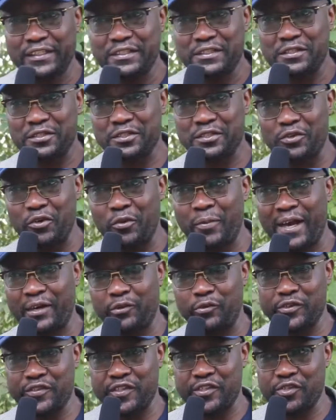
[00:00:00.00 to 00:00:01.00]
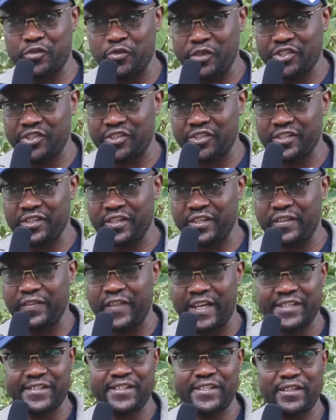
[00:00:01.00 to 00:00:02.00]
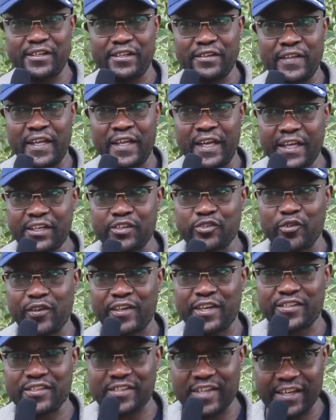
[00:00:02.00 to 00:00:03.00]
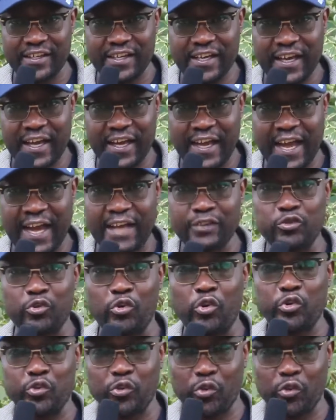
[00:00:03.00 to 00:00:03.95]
So bad was the situation that the late Soita Shitanda had to go to